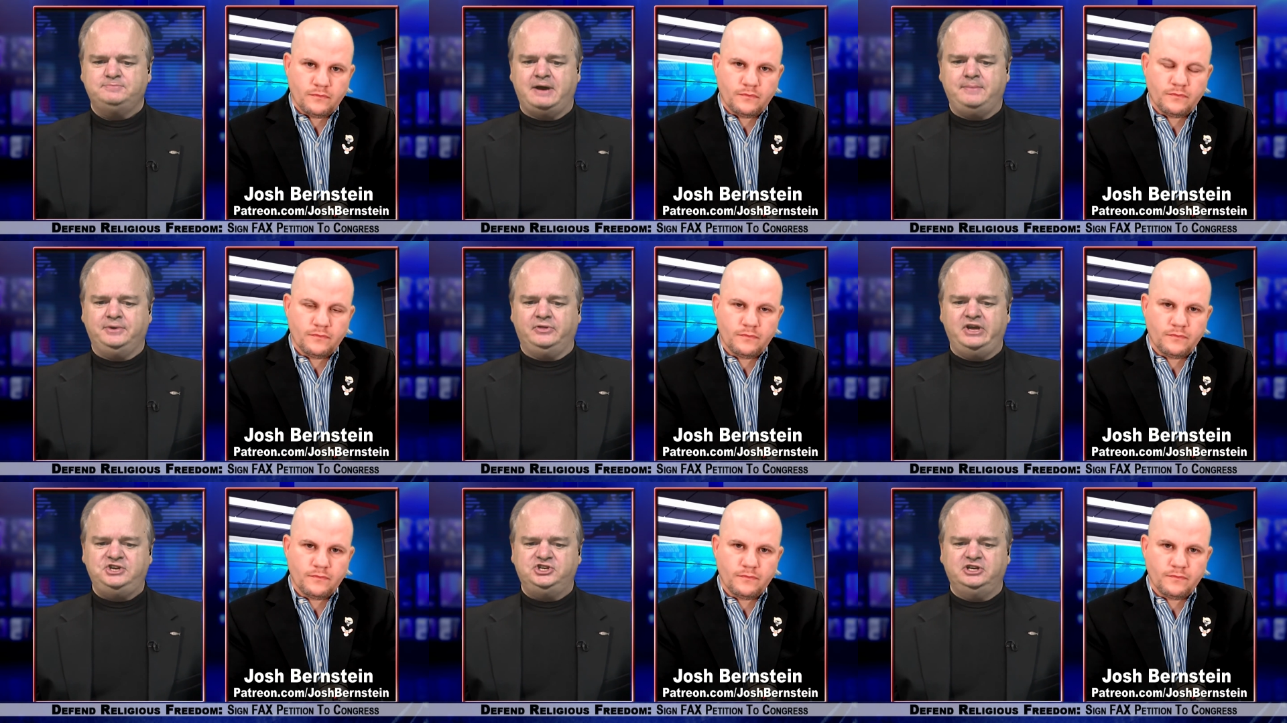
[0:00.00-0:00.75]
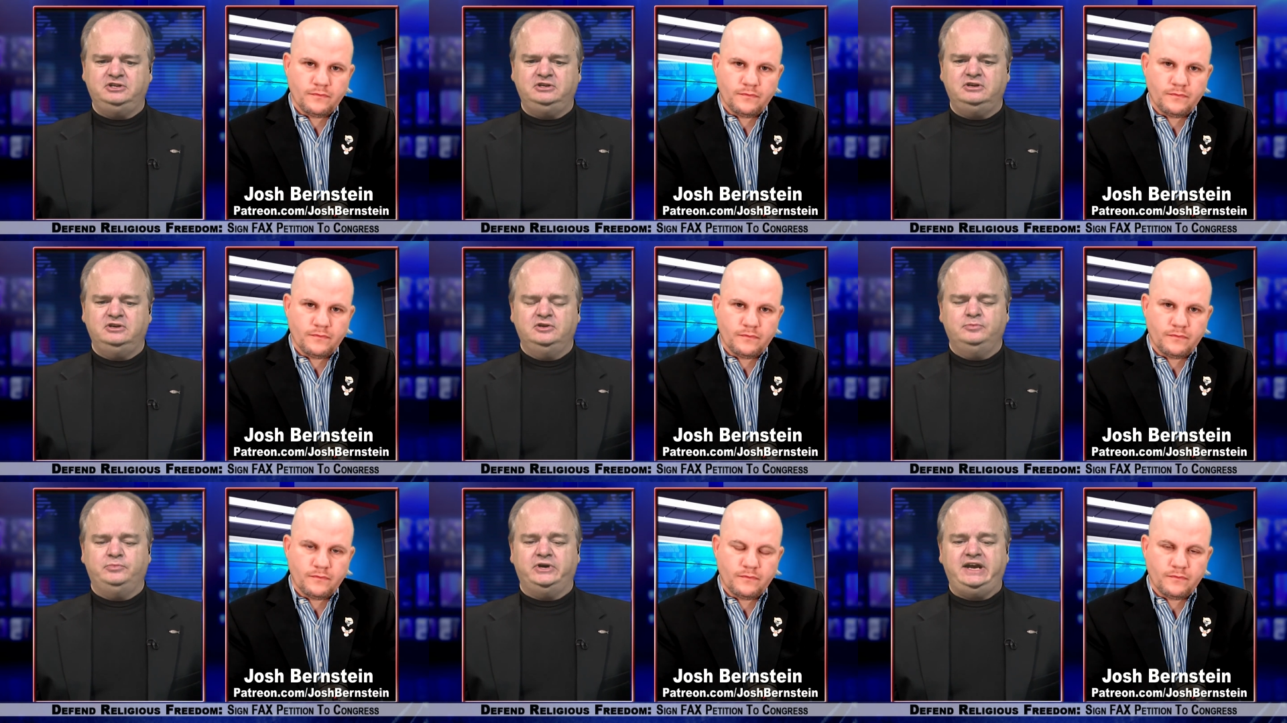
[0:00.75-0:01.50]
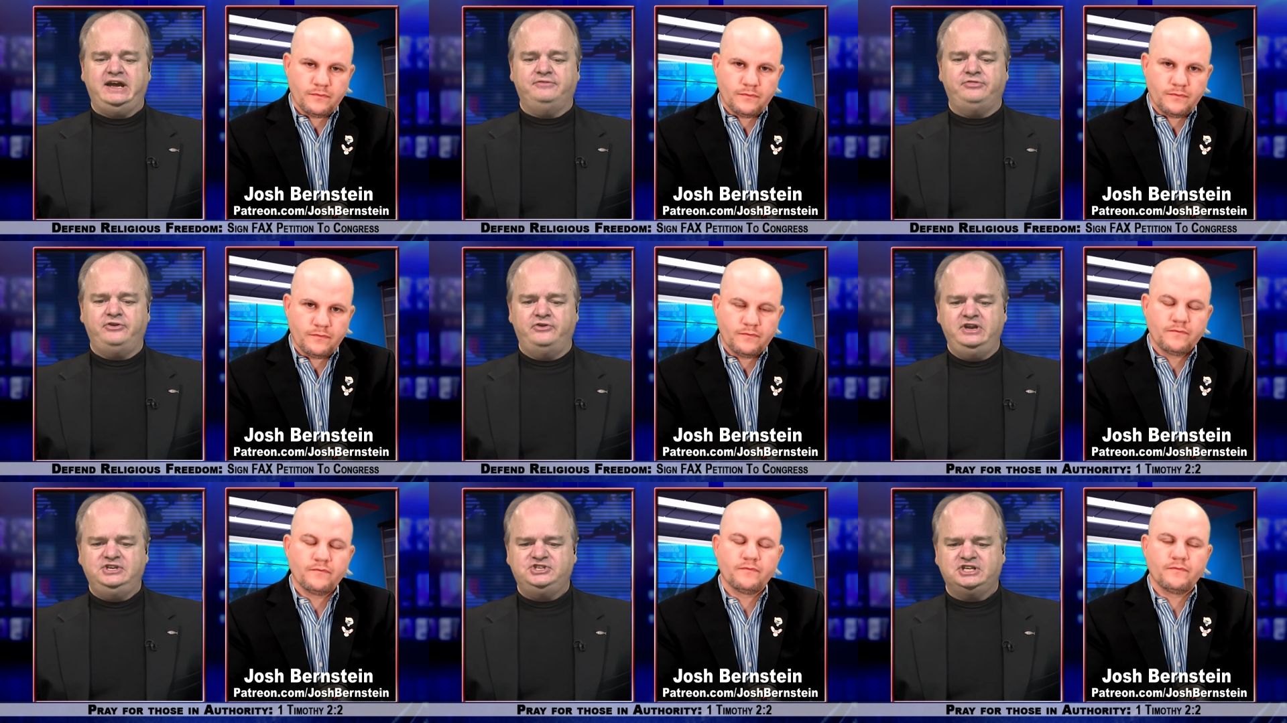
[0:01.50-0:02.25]
Speaker 1: population, but have
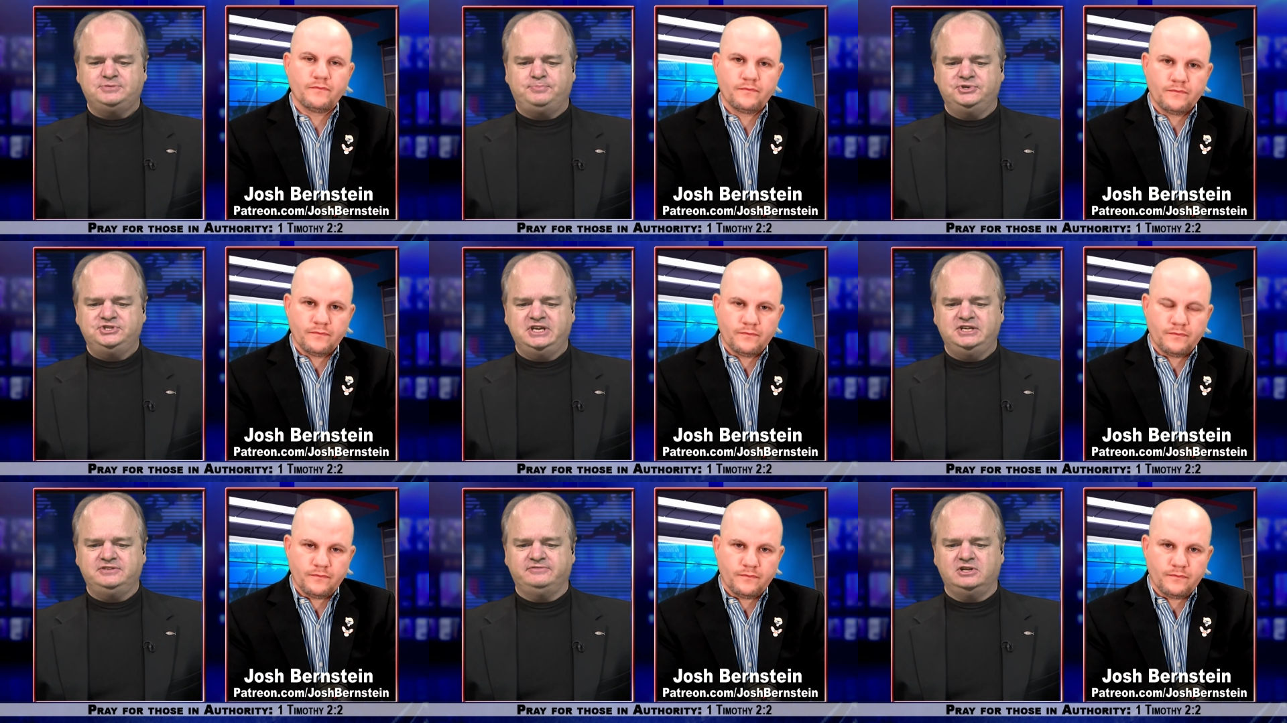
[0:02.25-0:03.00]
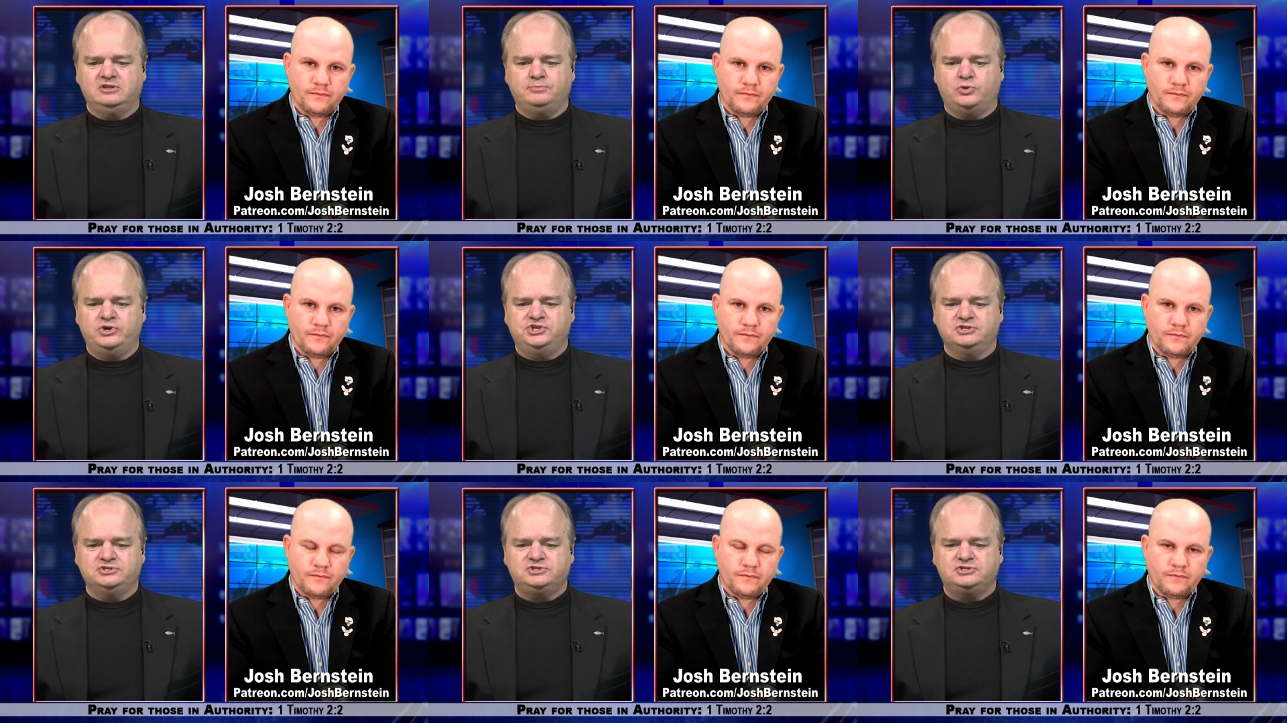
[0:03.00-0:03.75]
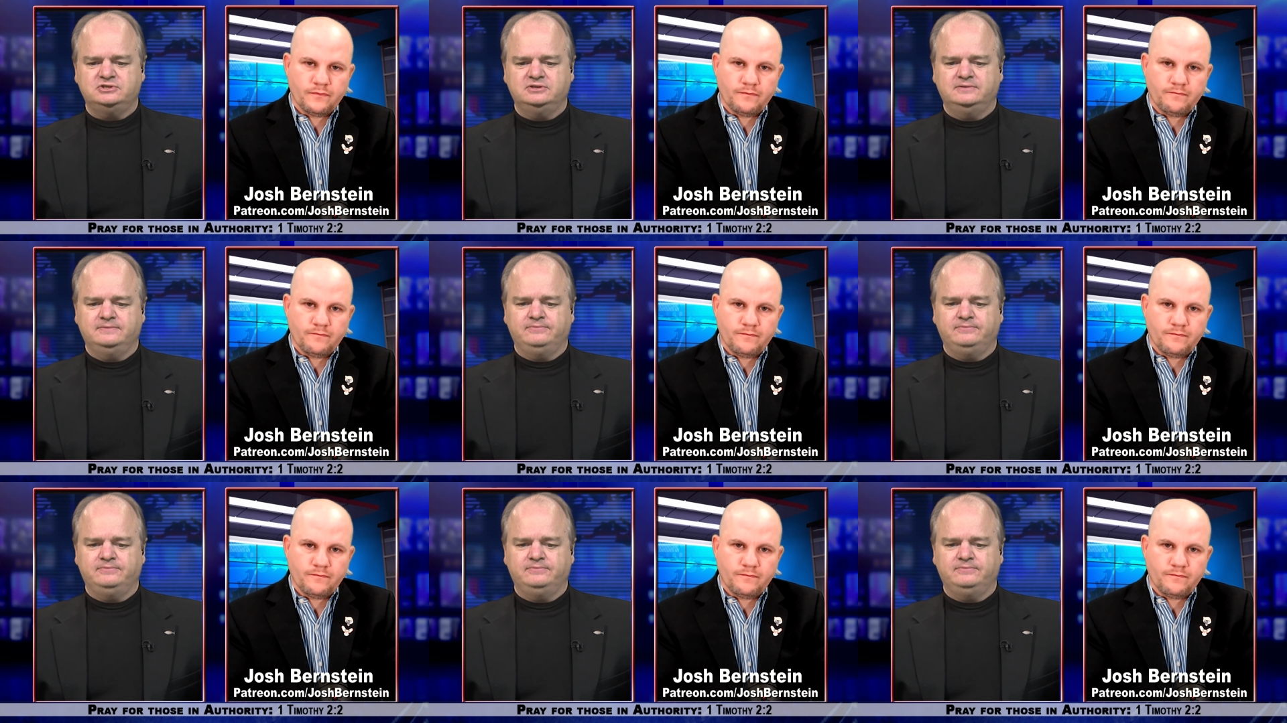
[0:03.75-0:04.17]
36 percent of all abortions,